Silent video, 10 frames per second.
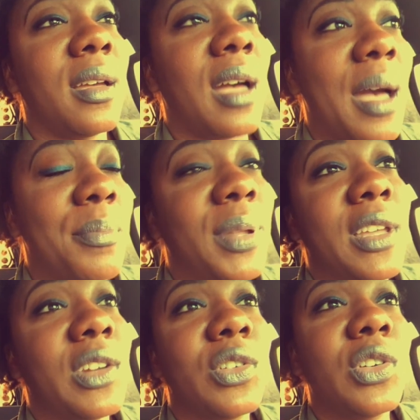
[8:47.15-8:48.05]
I
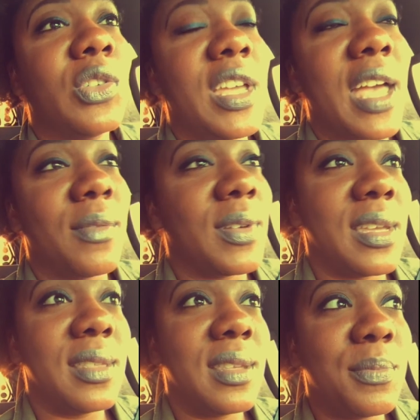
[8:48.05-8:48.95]
plan on only having
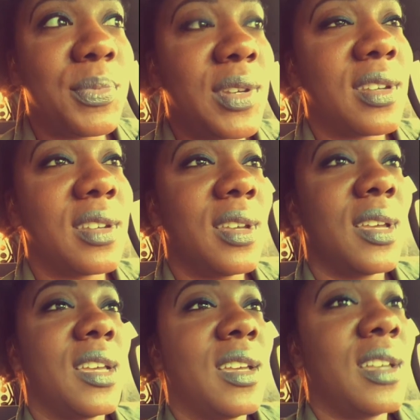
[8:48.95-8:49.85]
it zipped
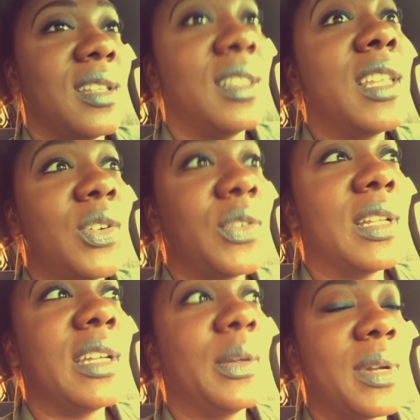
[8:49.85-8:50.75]

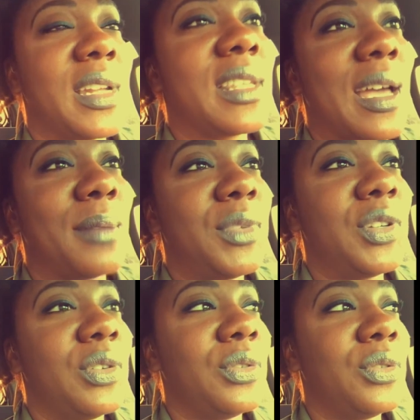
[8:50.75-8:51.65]
literally when it's time to